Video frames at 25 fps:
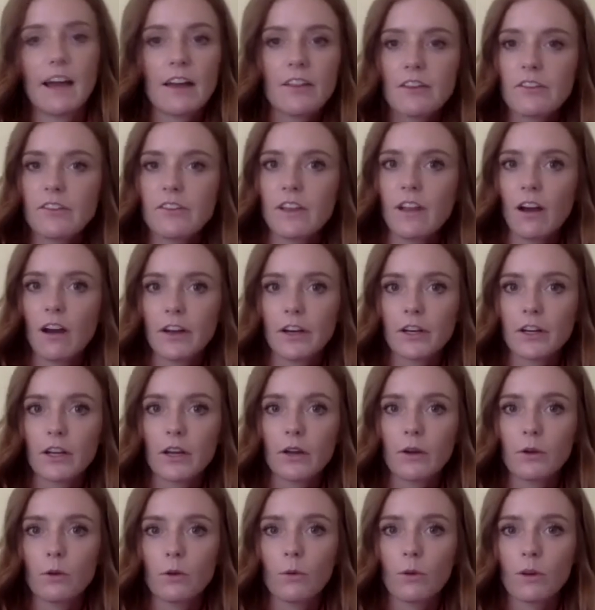the Honor
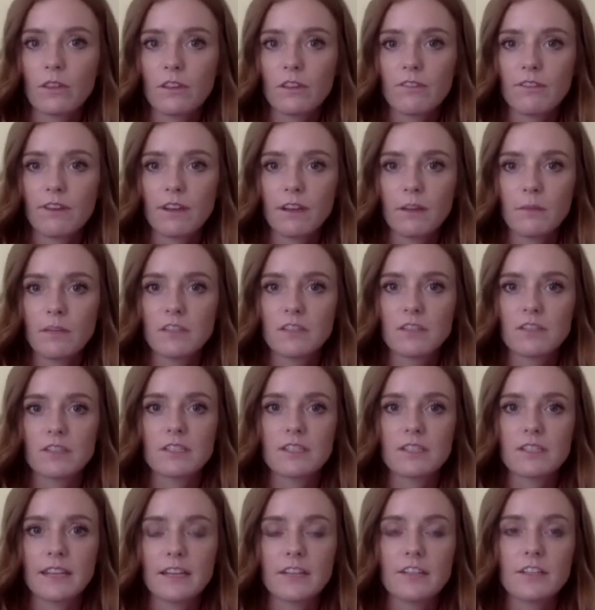Code or the fundamental
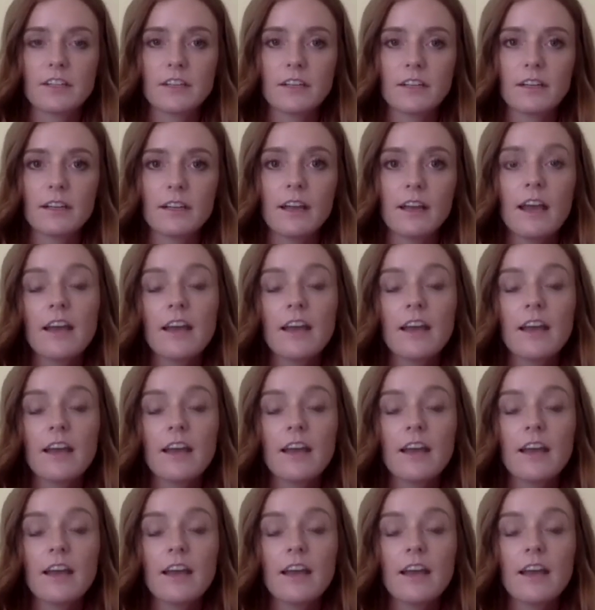standard,